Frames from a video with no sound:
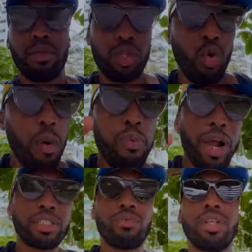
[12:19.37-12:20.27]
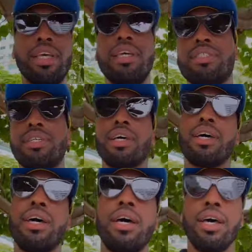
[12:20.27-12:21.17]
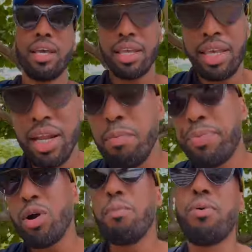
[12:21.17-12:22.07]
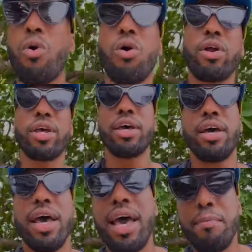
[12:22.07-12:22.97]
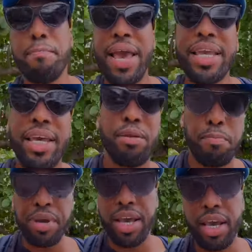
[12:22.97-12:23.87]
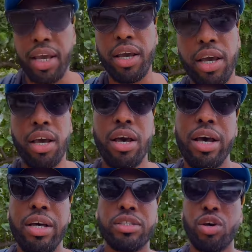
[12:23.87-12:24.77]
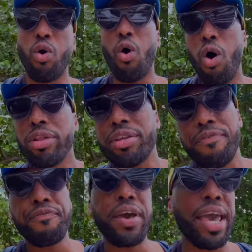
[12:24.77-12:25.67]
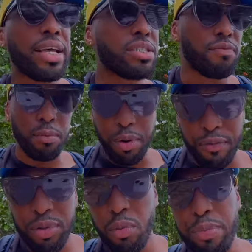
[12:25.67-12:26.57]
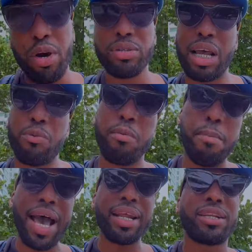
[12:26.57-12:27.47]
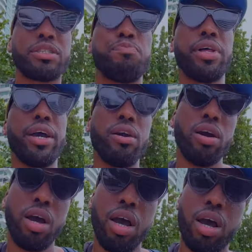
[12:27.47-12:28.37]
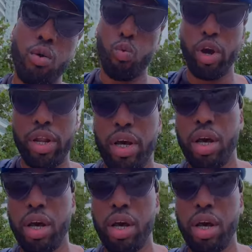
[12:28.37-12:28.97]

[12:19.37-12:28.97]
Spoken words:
do a press release, get a billboard, and make it big. So all of the fans of the Buffalo Bills that were mad at this player would